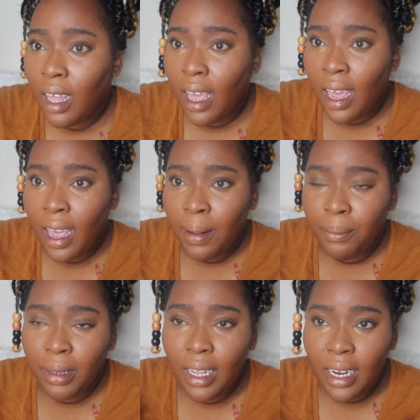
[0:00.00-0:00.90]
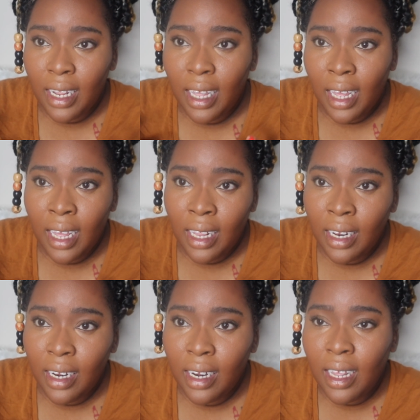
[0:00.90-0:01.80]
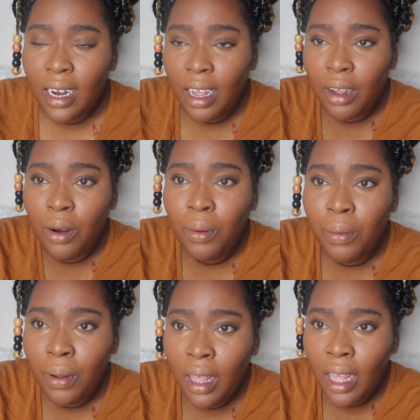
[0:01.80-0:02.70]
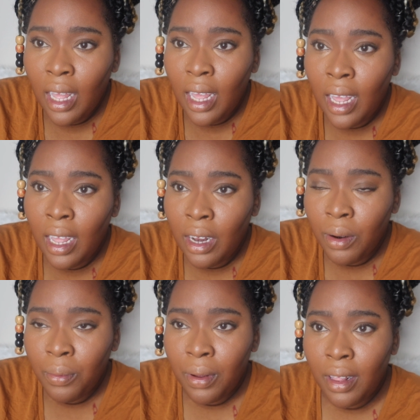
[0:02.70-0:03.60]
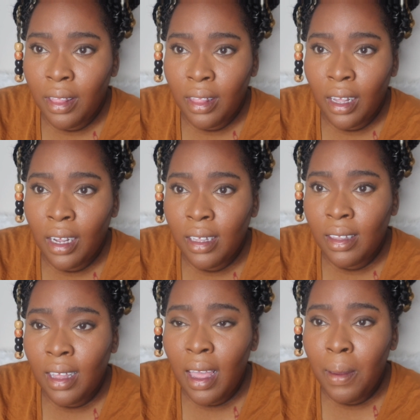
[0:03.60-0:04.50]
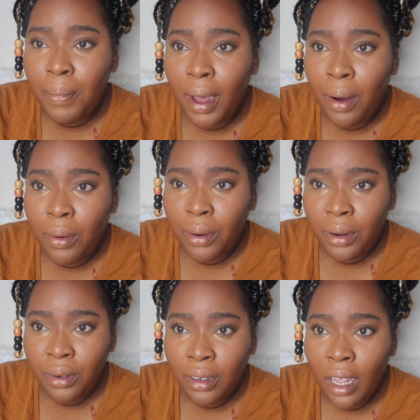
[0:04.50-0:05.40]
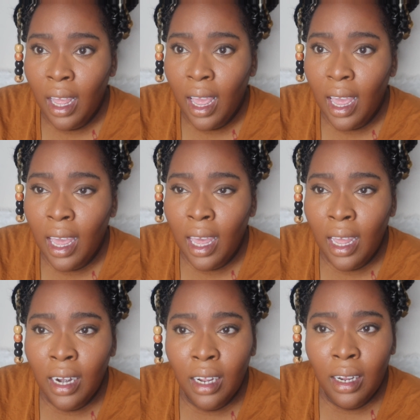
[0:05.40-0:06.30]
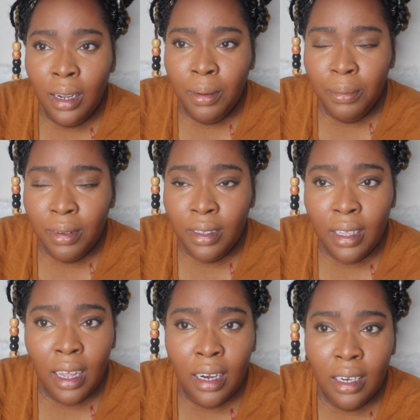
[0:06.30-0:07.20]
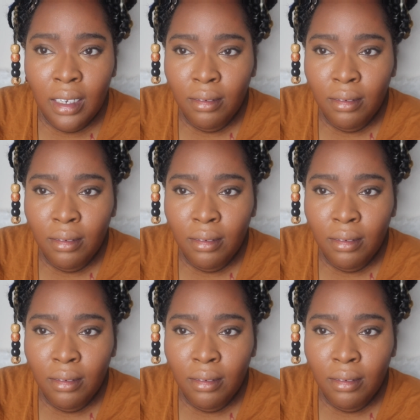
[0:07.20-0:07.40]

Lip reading: and blend it in. Then I go in with a setting powder and set